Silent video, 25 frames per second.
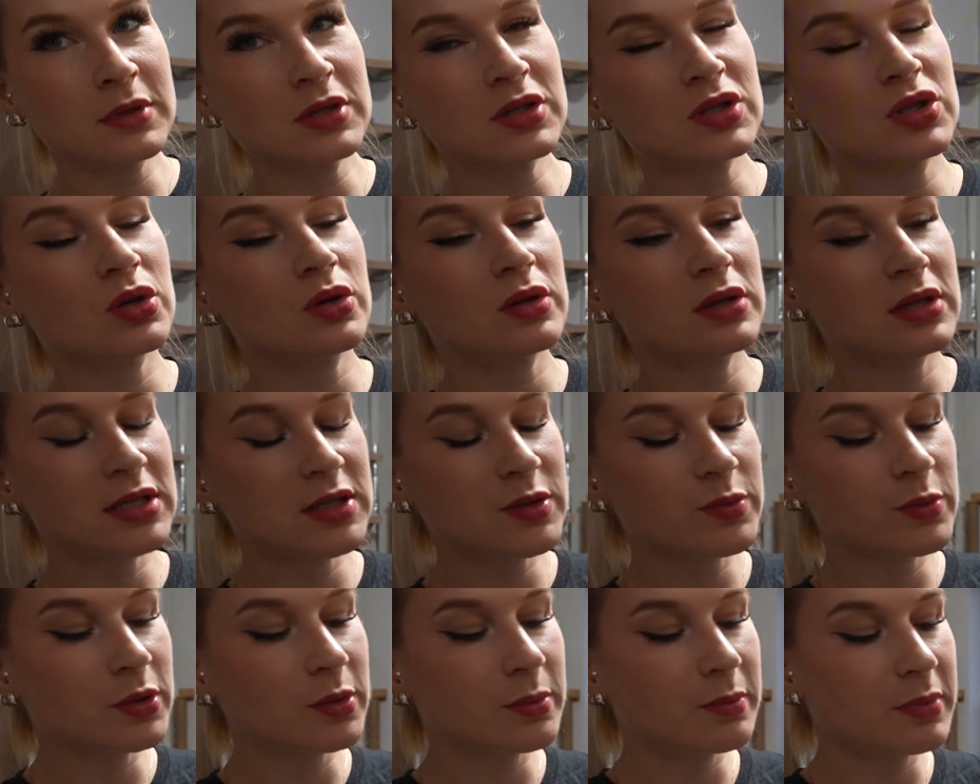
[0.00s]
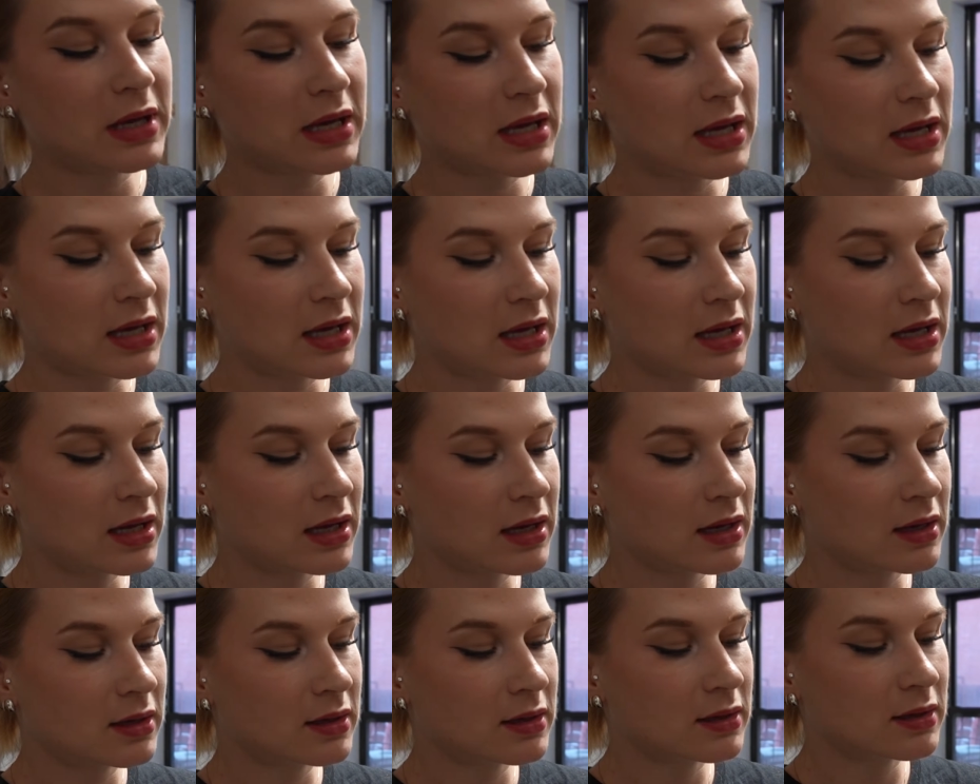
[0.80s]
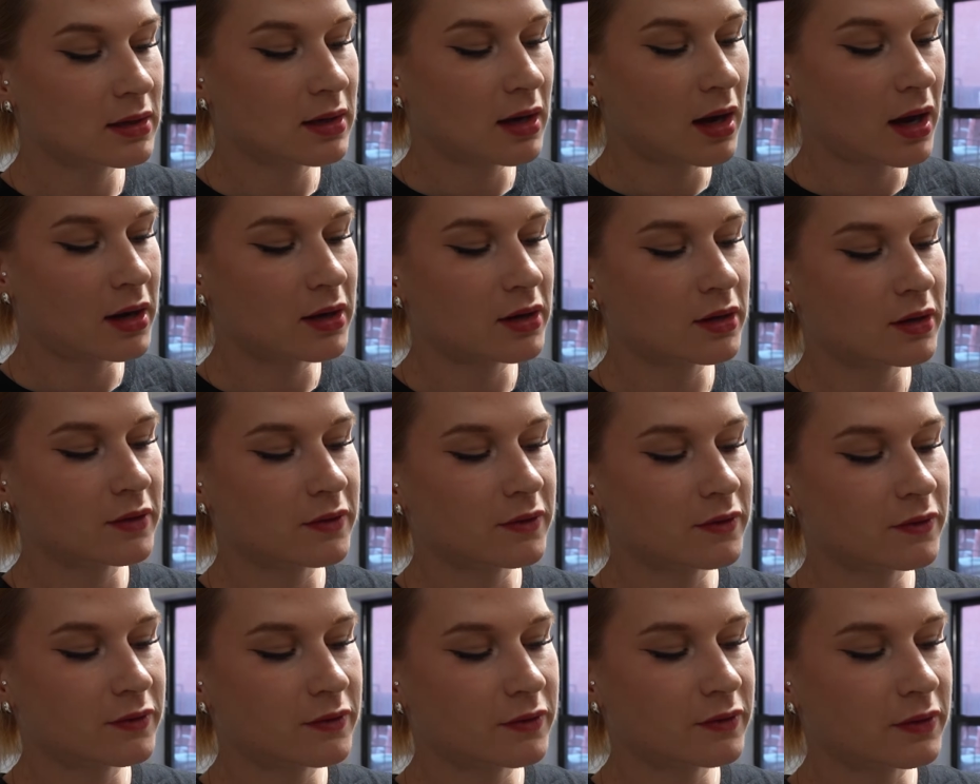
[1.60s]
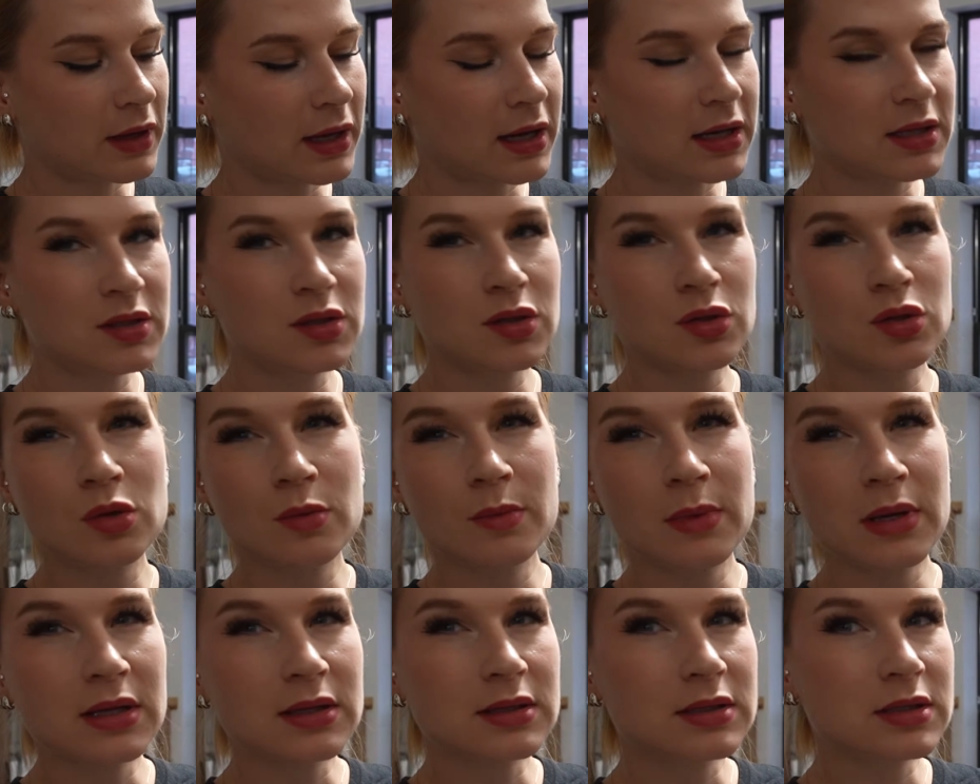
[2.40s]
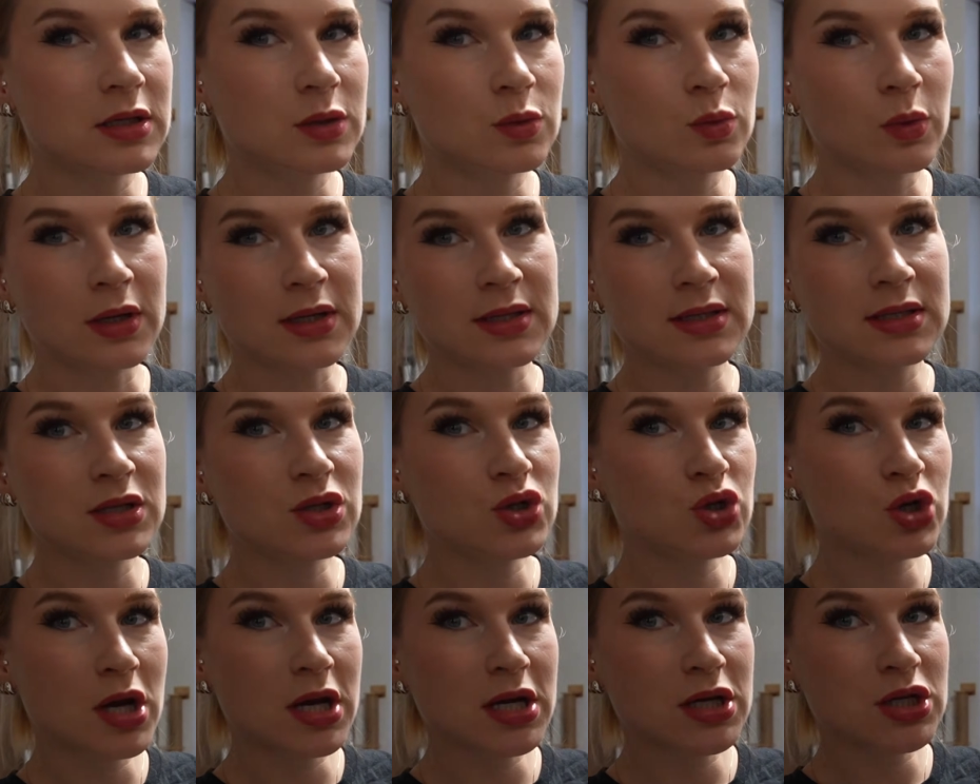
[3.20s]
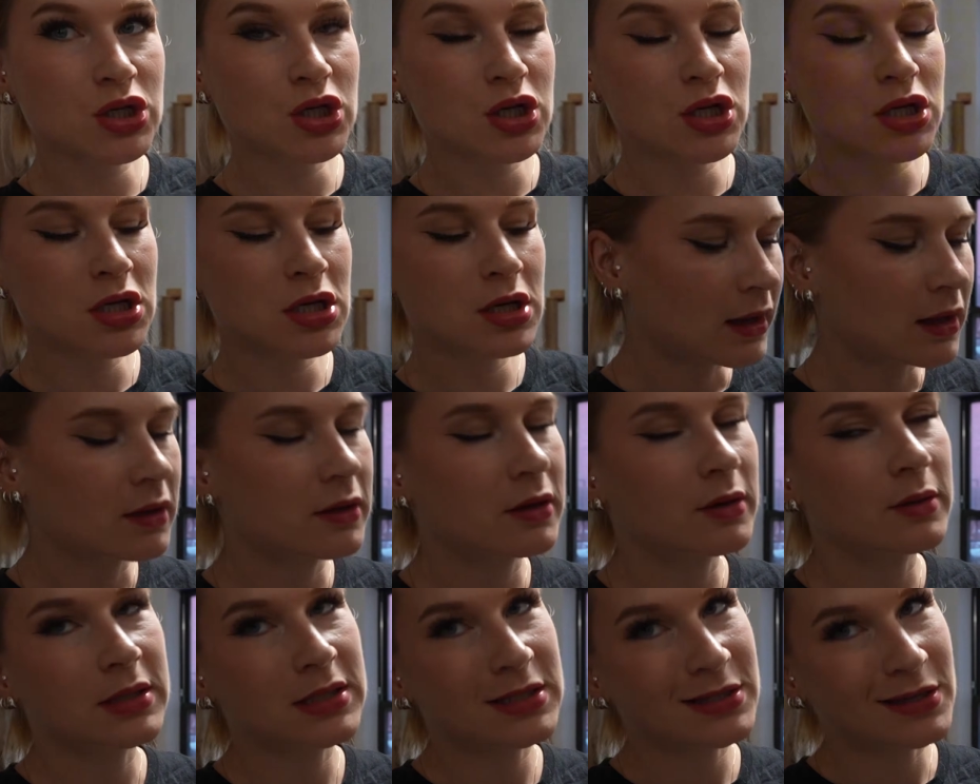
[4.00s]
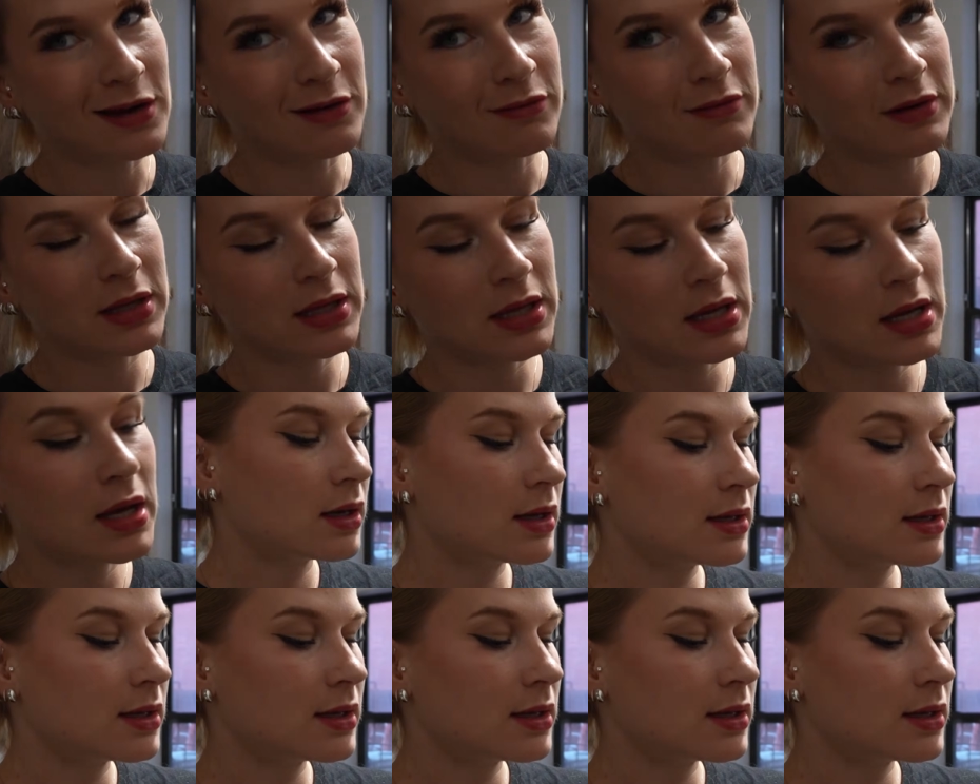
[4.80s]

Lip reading: so this will be kind of like a 2 meals in 1 situation, although it's not really.